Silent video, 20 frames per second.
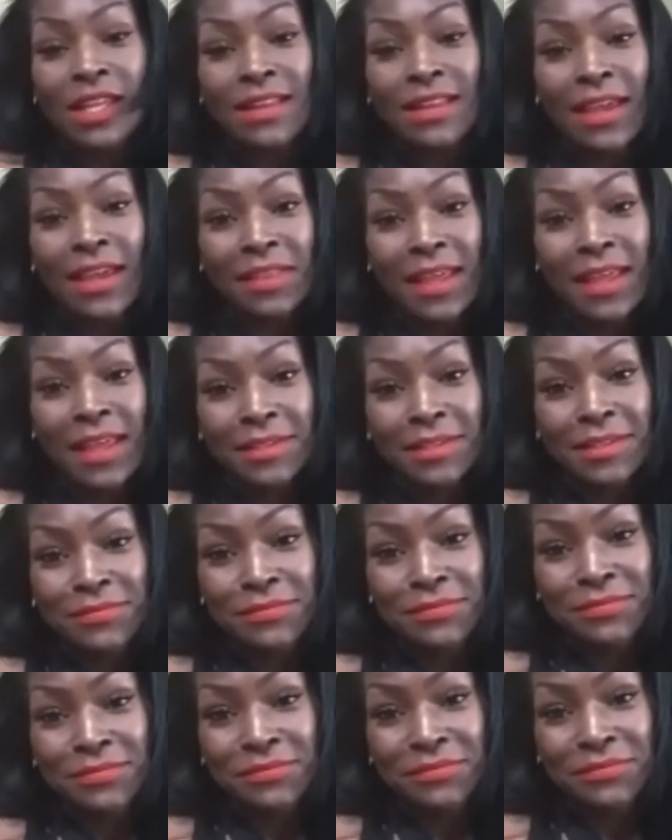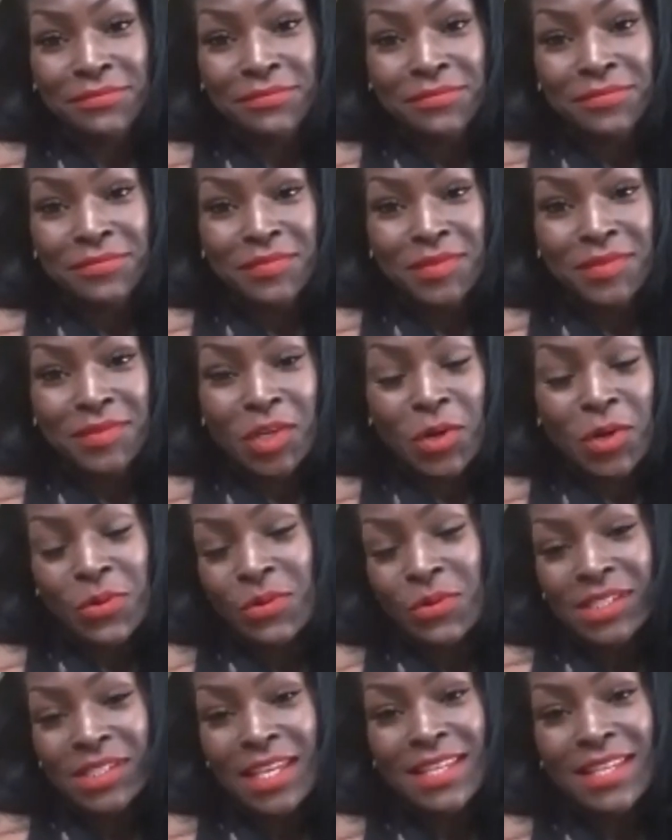like that. So it
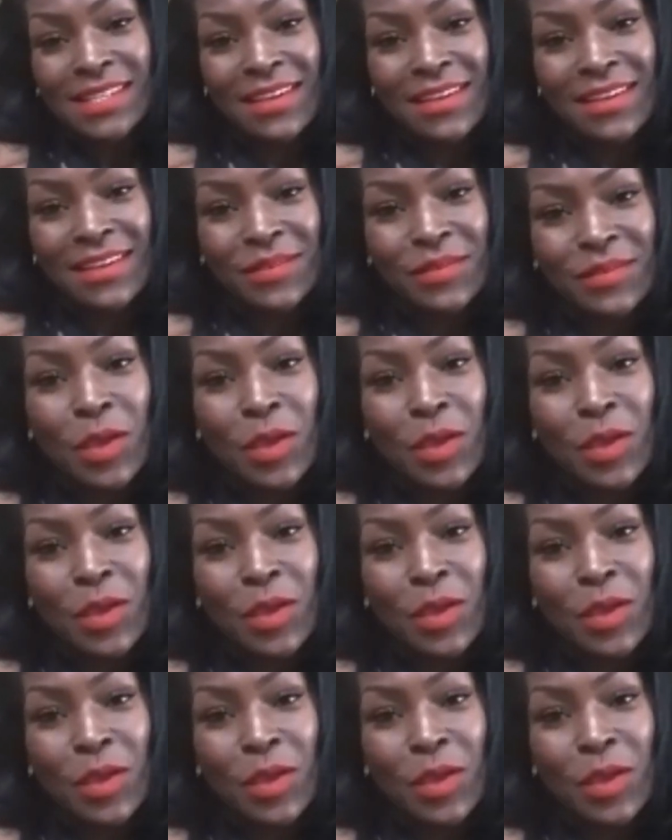was easy.